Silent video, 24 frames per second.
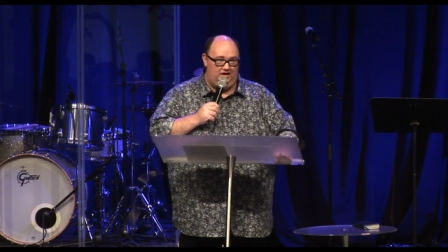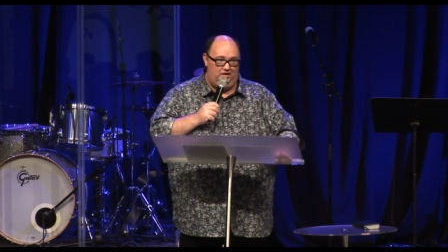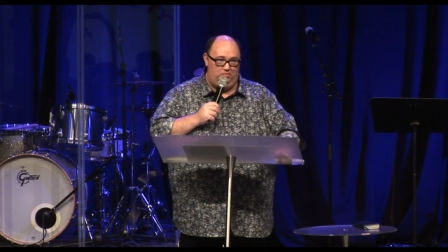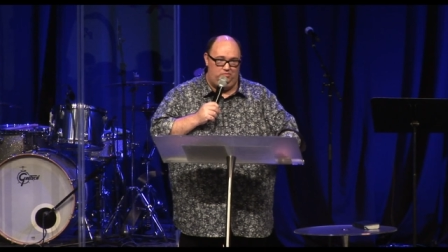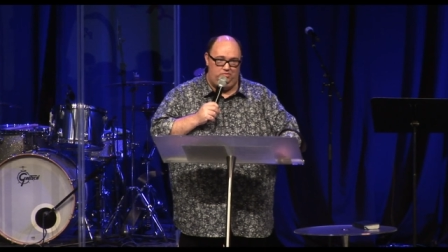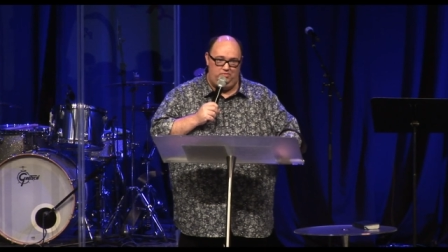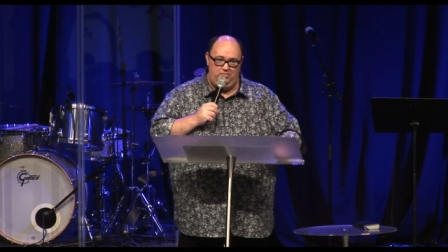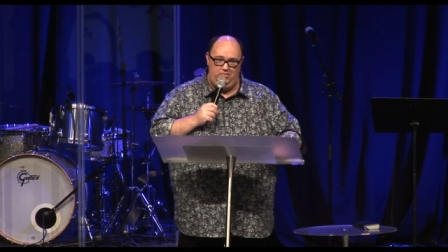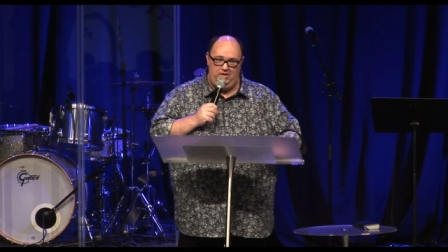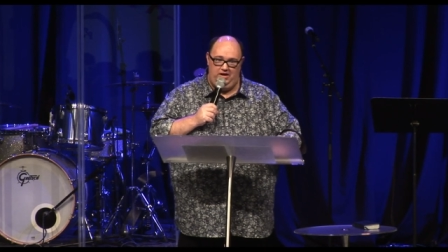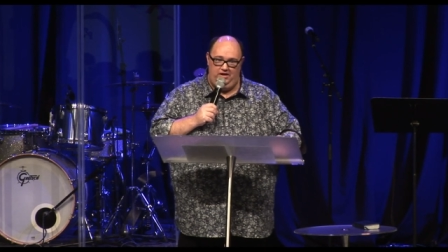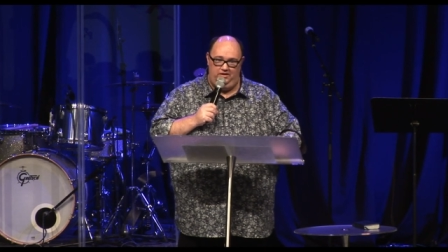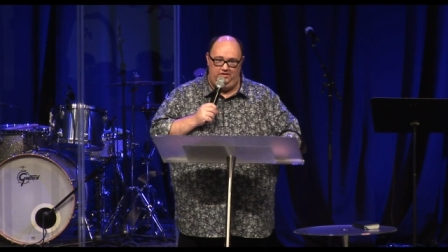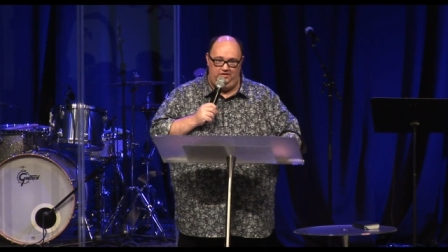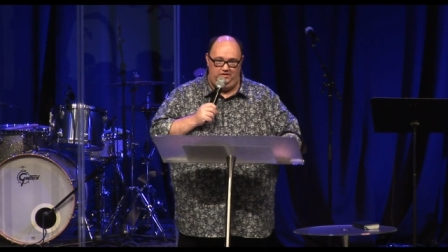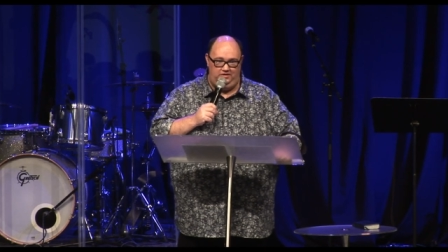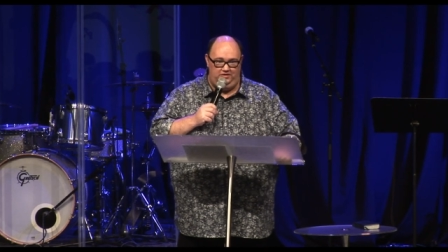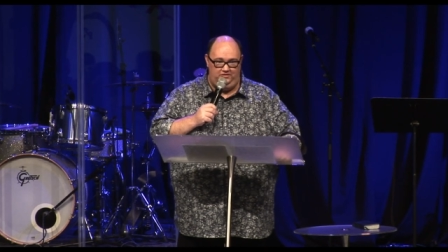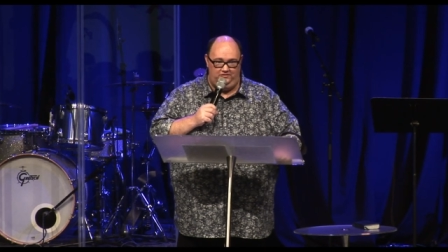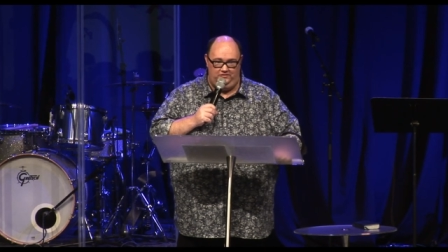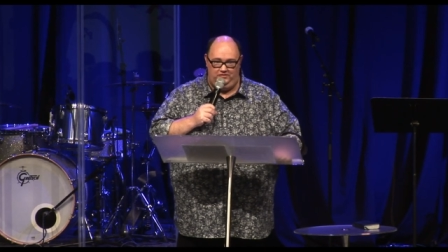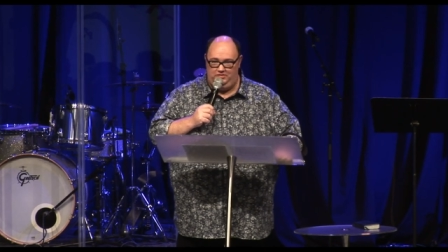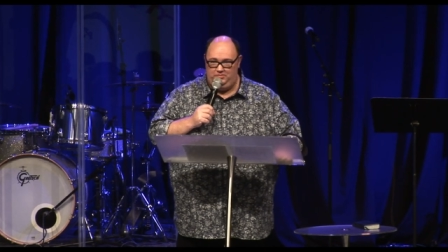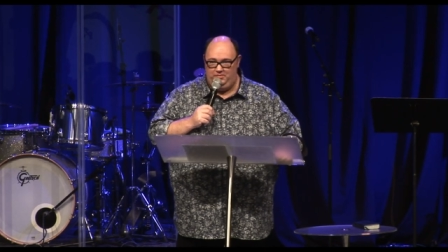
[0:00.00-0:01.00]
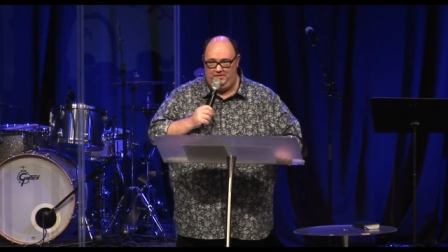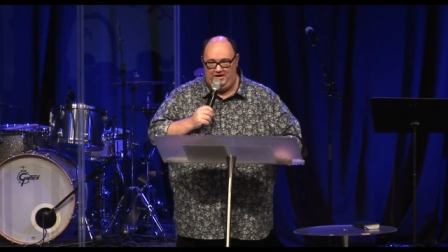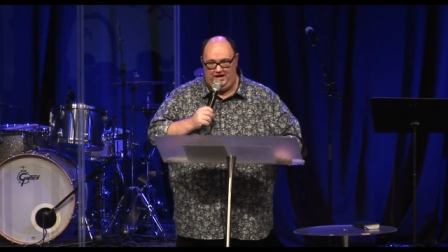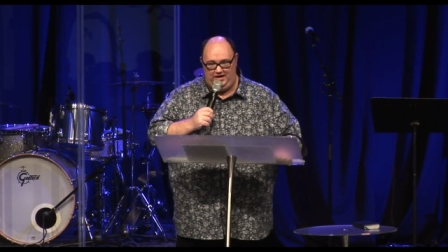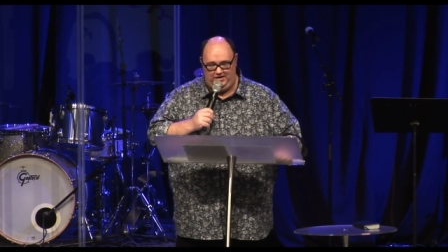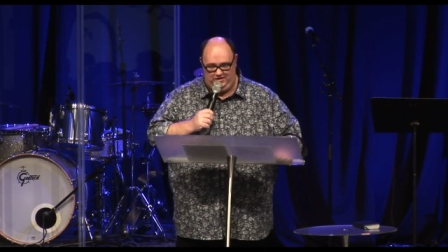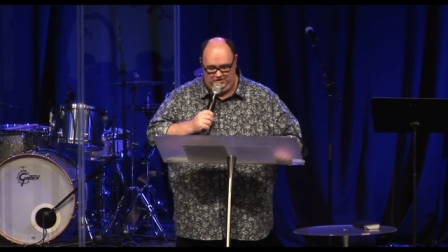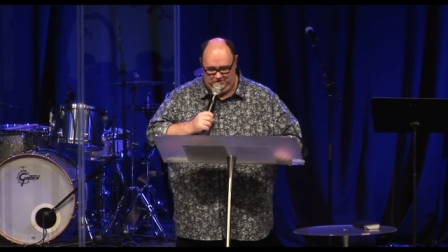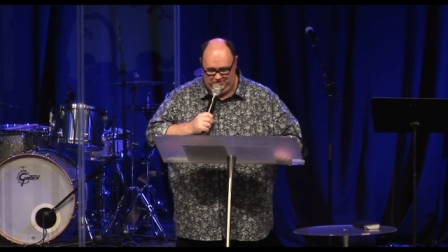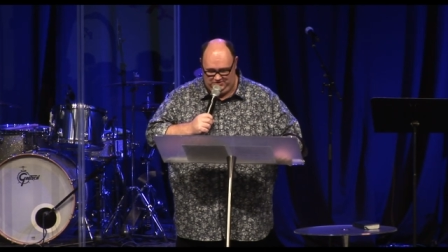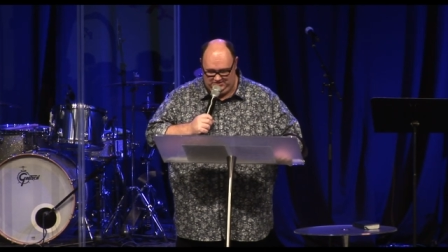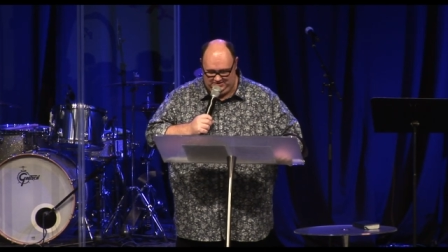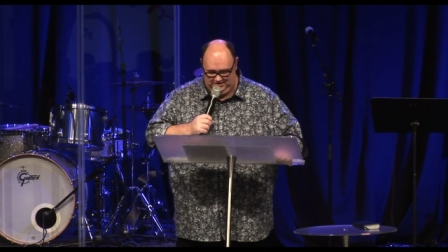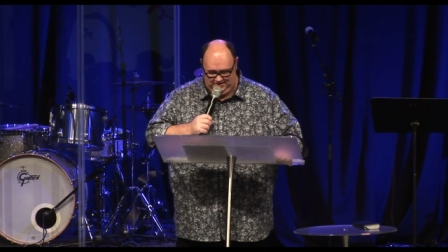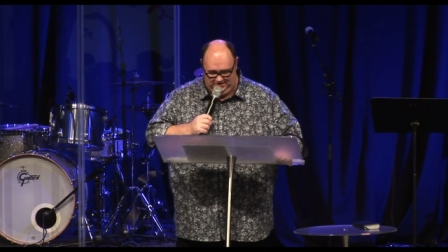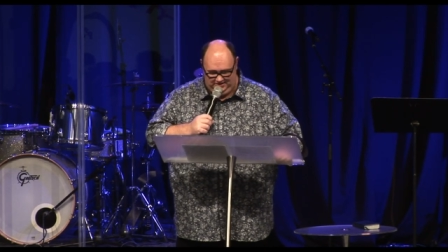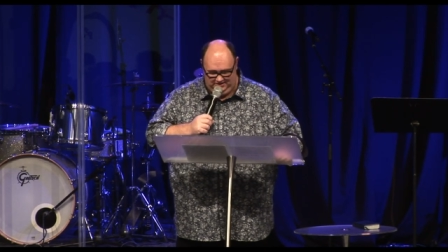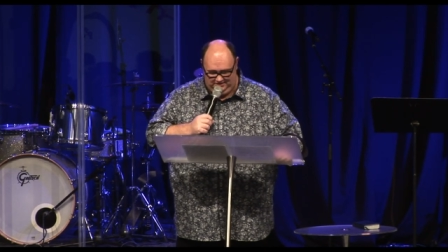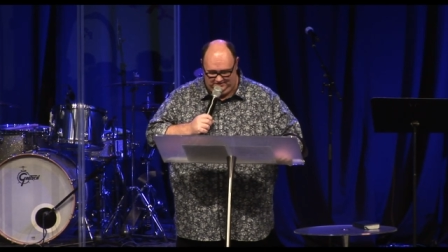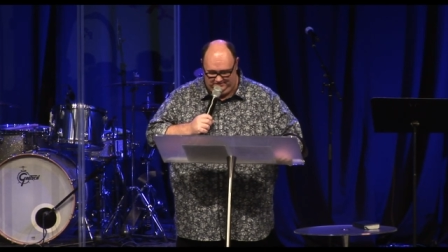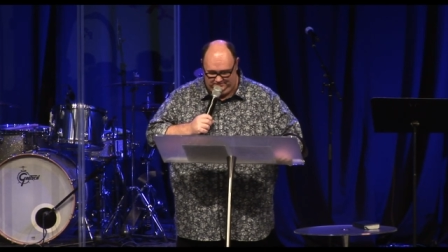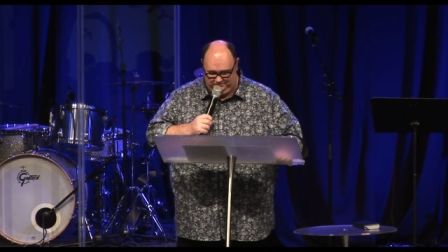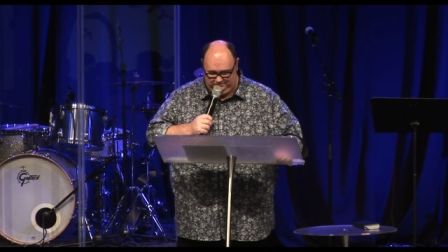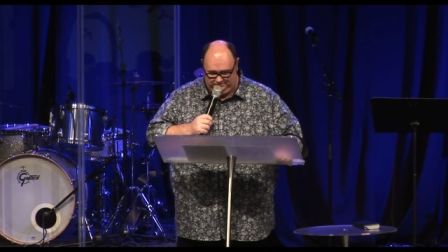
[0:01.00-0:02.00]
I'm preparing you for the bad news
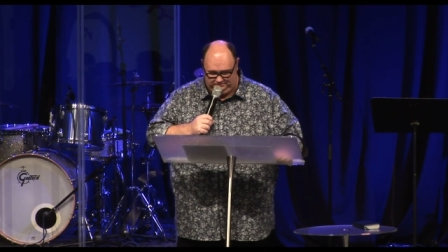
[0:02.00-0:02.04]
here.